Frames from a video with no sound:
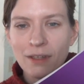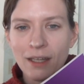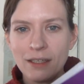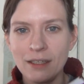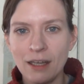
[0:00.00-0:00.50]
I
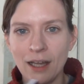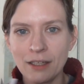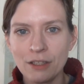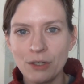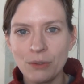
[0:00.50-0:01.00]
did
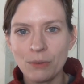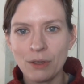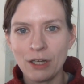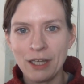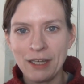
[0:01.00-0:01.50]
not go
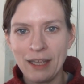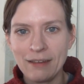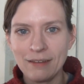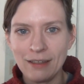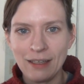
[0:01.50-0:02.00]
on
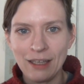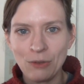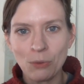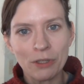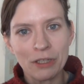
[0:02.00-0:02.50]
Etsy
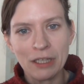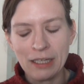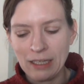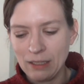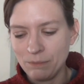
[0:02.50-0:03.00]
and order
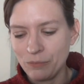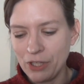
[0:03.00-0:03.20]
any,